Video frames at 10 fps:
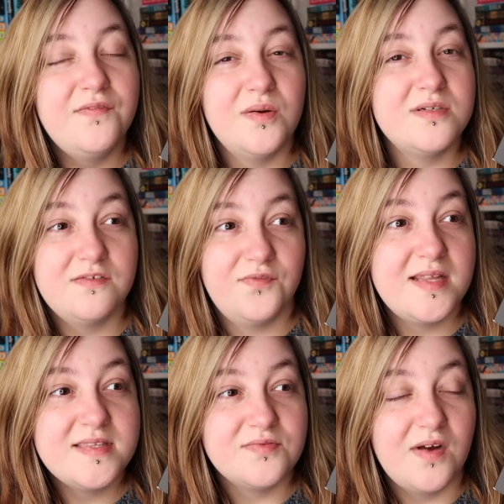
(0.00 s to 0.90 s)
if they were just
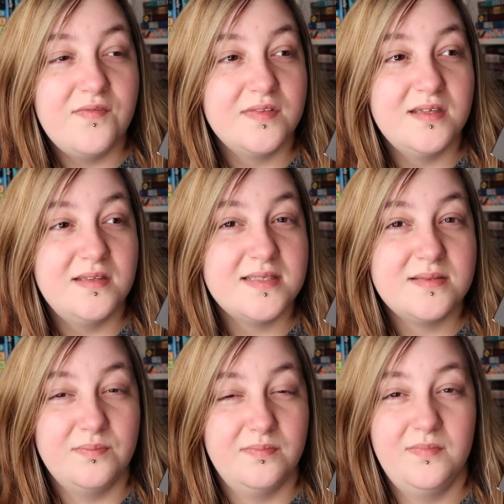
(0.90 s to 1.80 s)
friends rather than
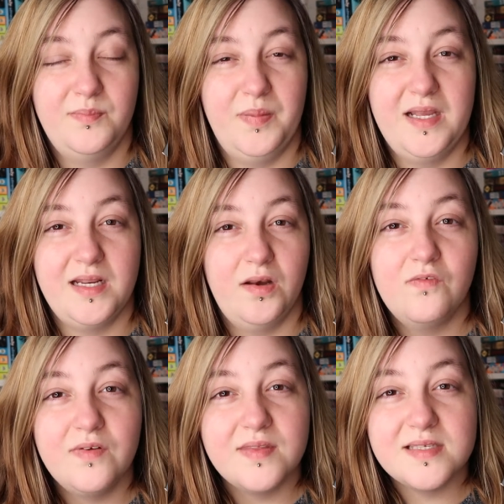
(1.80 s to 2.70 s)
this being in
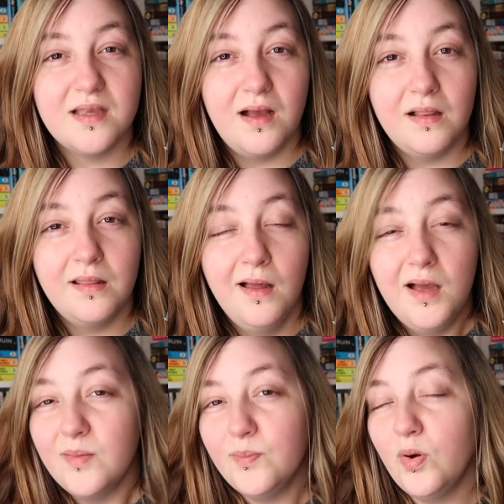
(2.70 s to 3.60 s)
love with this girl.
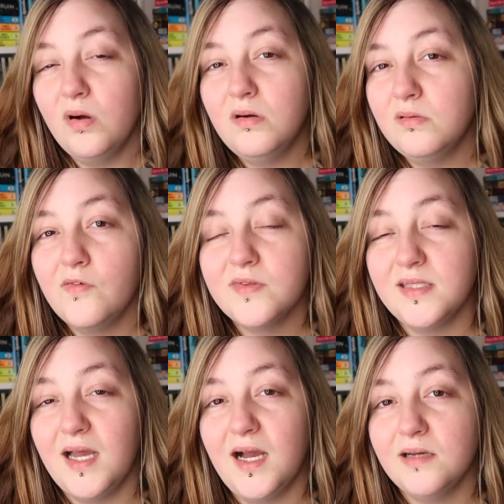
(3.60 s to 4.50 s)
But other than
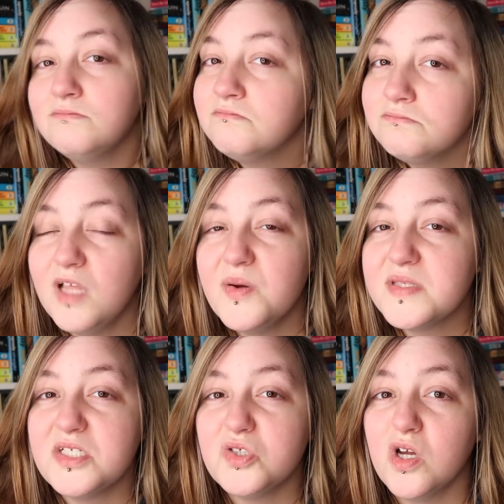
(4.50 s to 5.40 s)
that, it
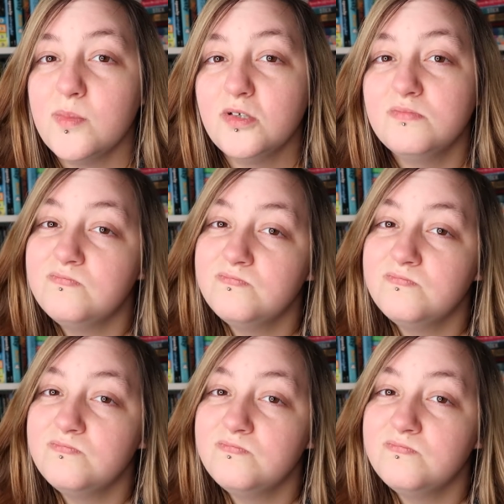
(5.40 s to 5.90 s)
was enjoyable.